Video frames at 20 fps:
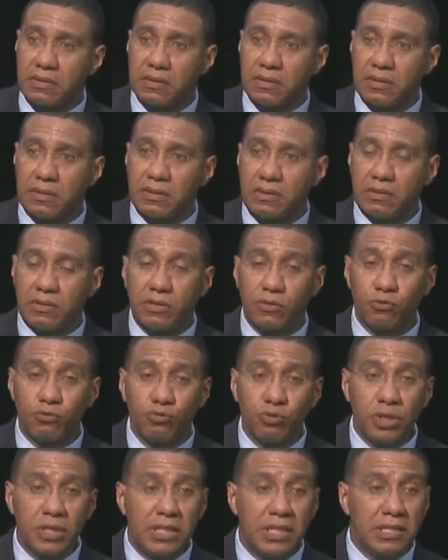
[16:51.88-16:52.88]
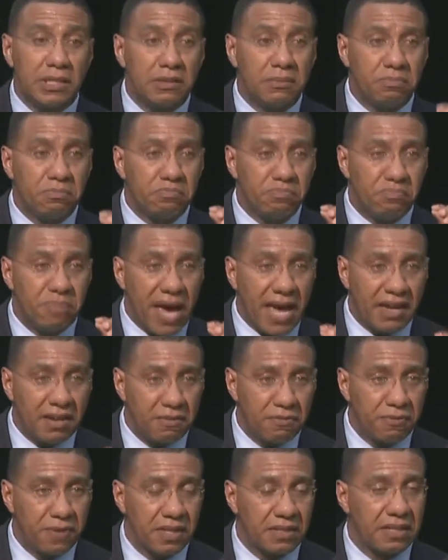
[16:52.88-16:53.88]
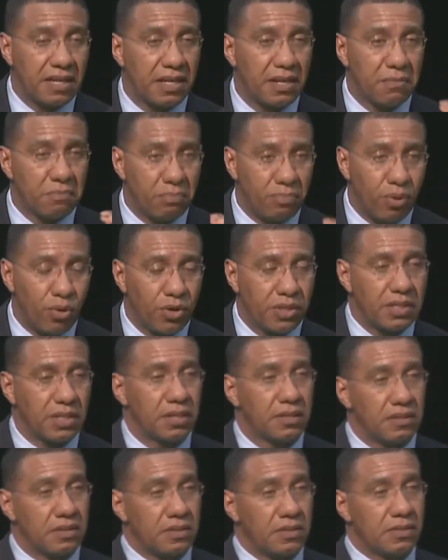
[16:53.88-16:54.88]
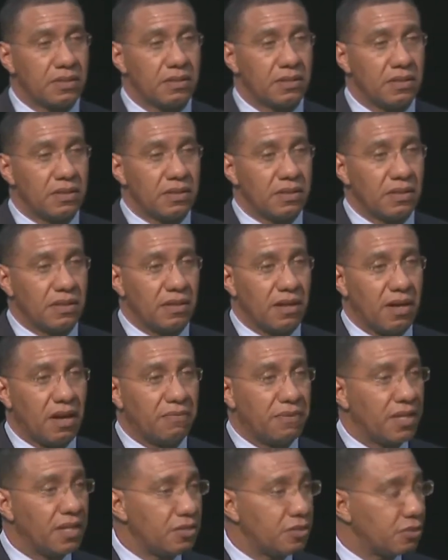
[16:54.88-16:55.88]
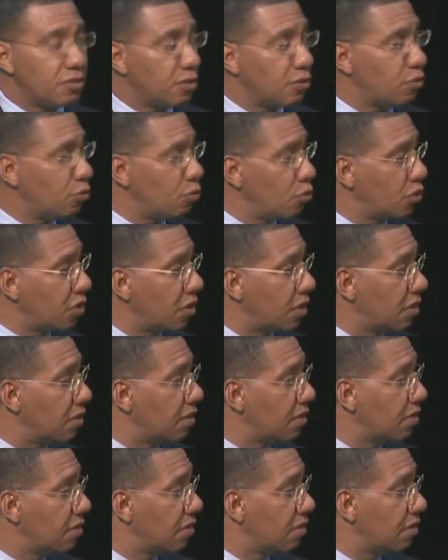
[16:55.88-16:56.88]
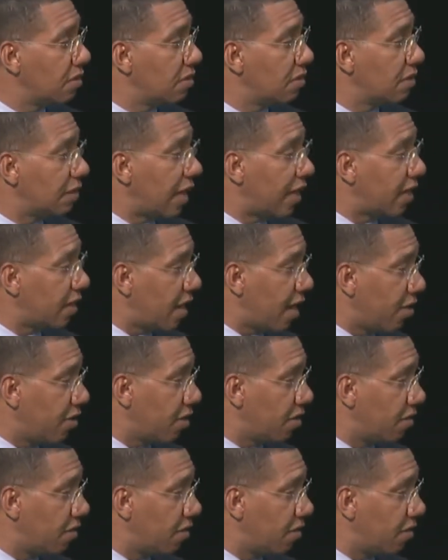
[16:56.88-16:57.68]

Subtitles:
the real benefit and importance of an institution like CARICOM.